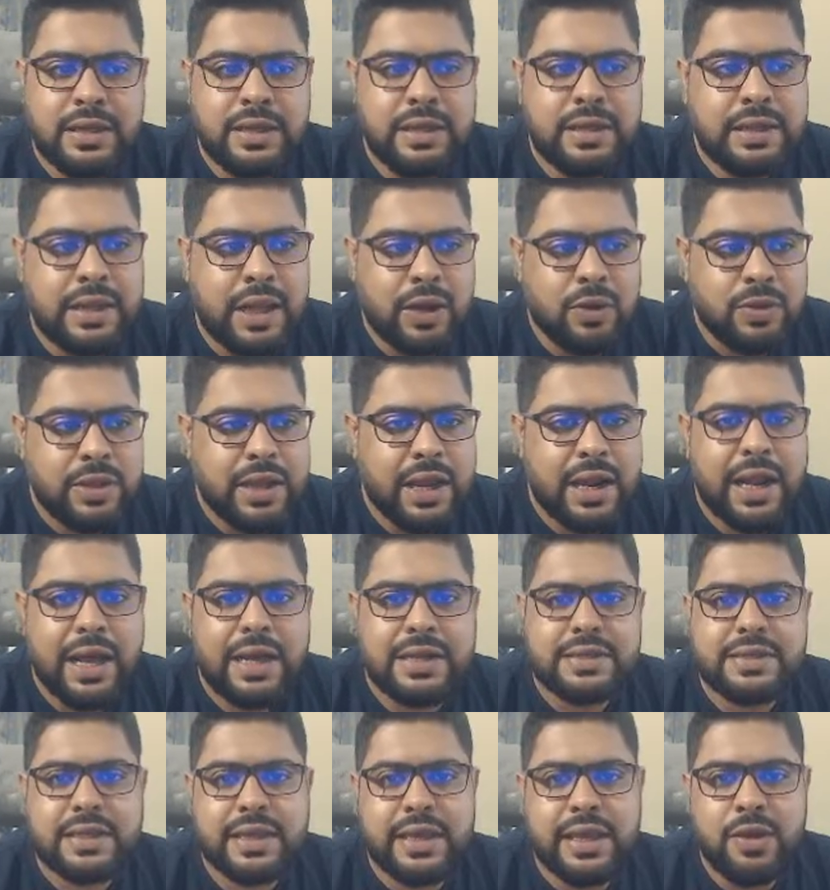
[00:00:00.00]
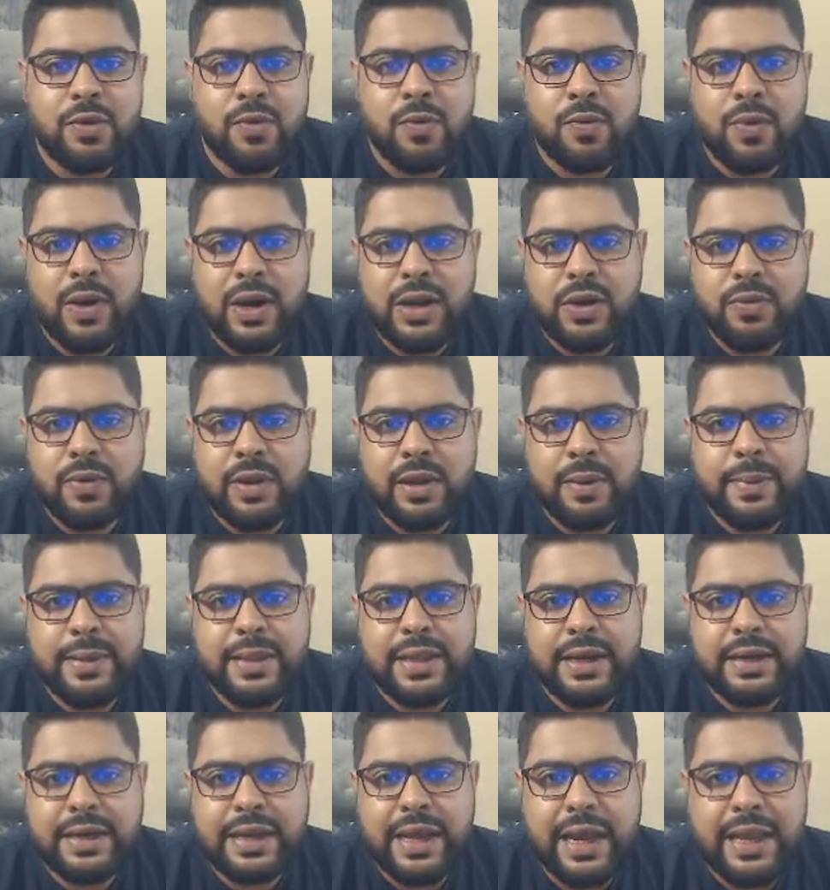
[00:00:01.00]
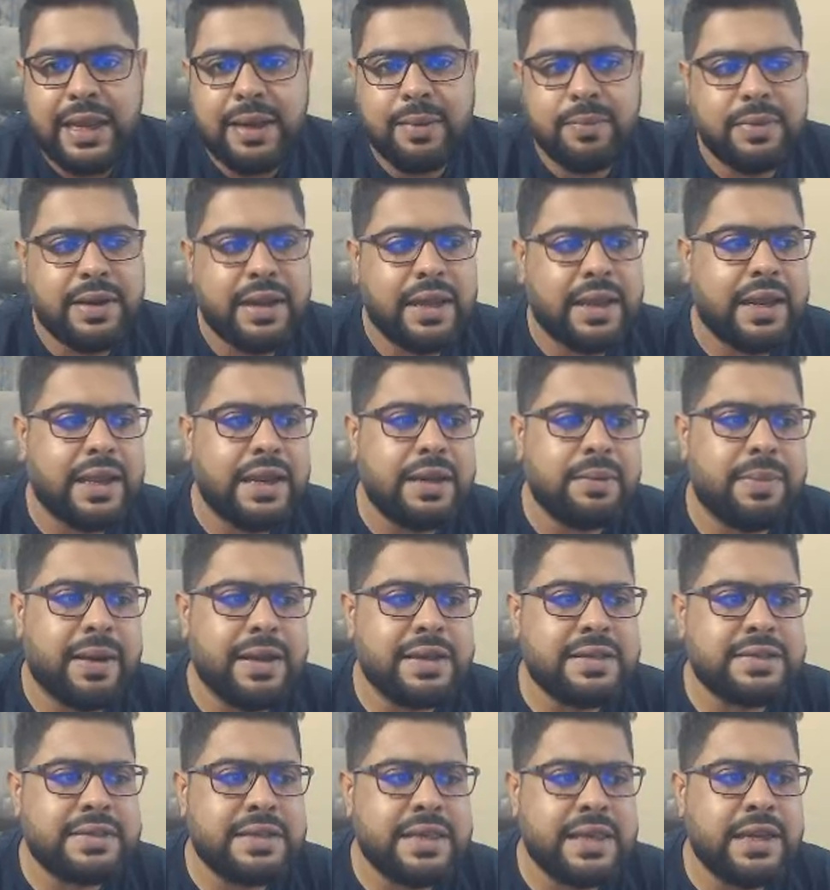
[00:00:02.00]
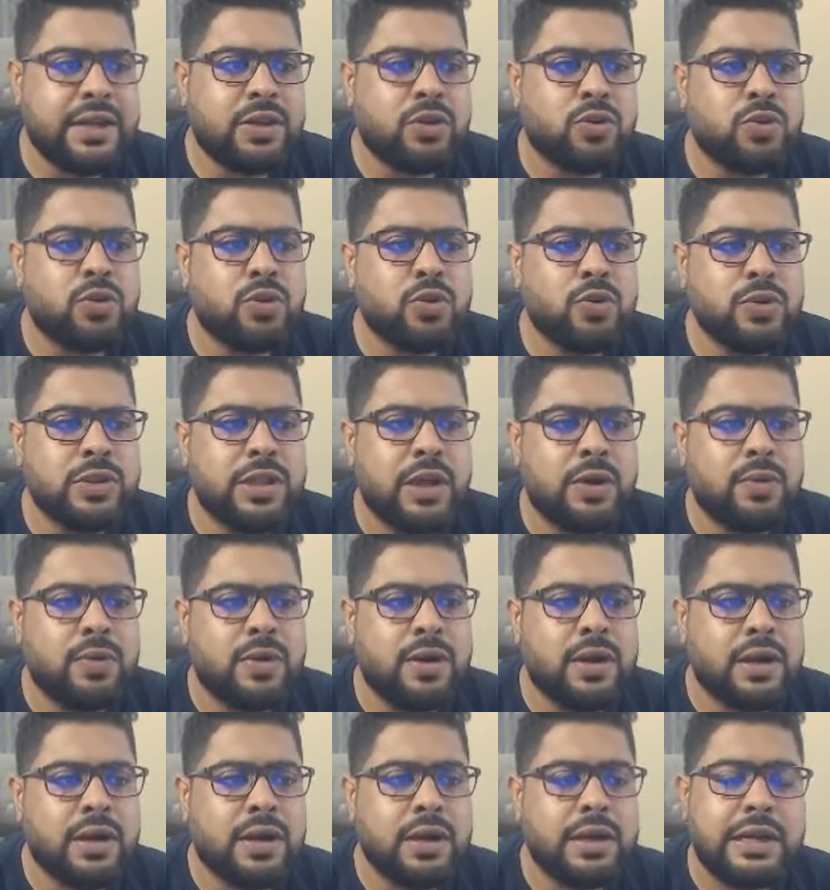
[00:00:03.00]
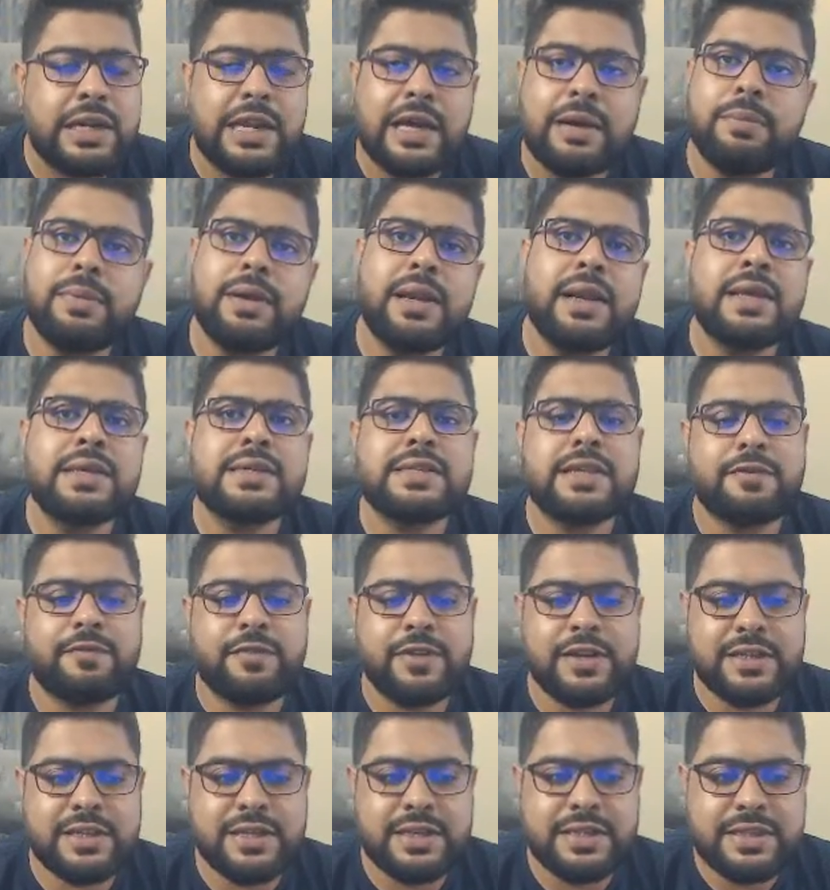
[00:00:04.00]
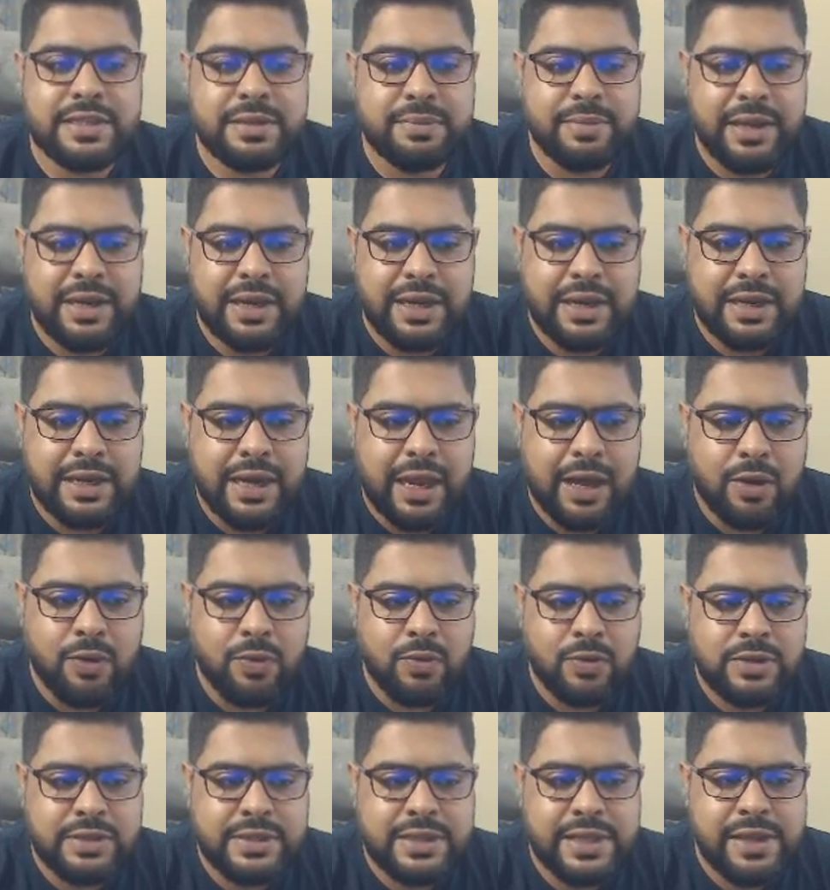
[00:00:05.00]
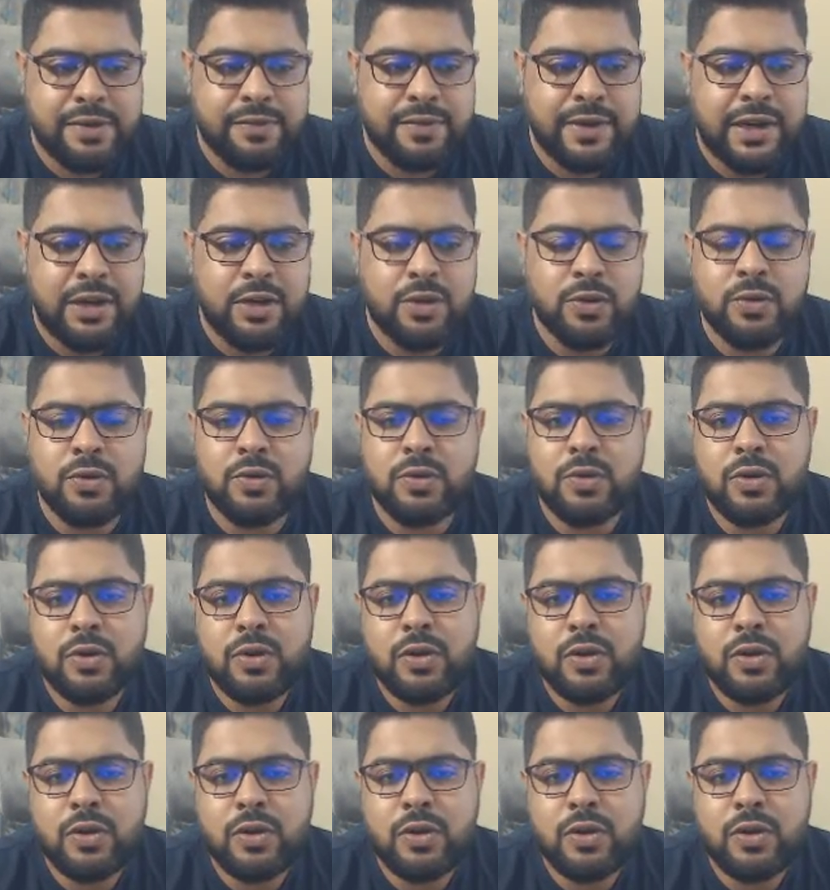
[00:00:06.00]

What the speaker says: Now they are asking what will be the time taken by C to do the work, double his efficiency, meaning now C will do